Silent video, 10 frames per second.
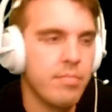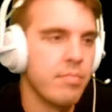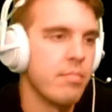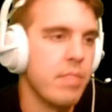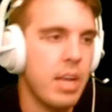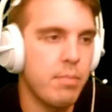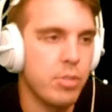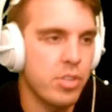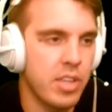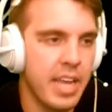Yeah, push
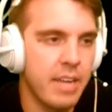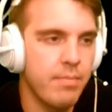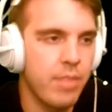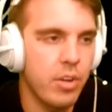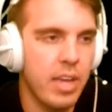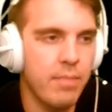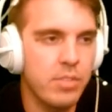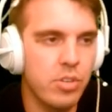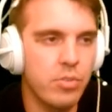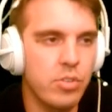the lane. Okay,
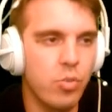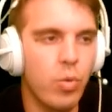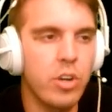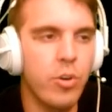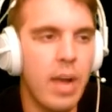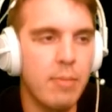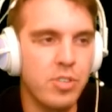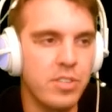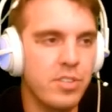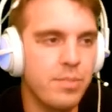so what are your options?